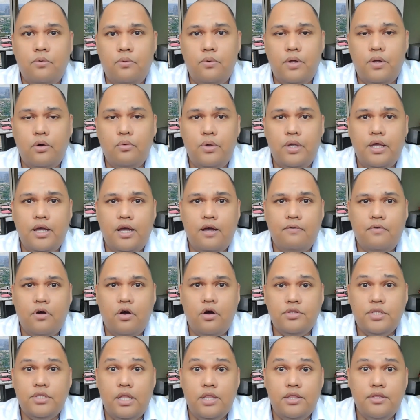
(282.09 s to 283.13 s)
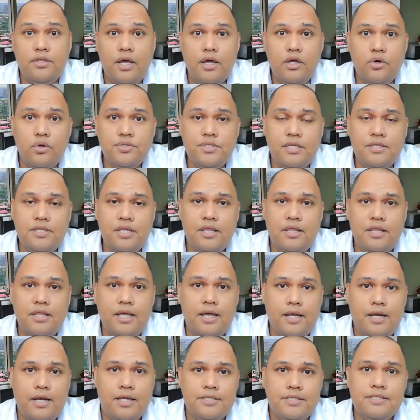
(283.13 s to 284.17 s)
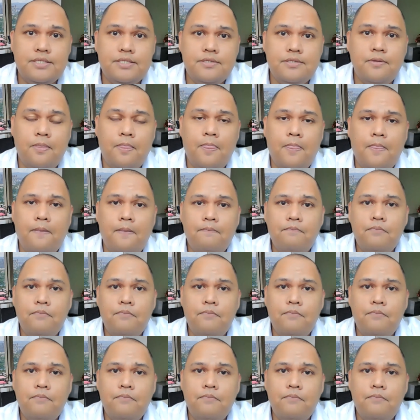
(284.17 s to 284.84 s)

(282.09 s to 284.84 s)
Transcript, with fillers: where we have our tinderos and tinderas.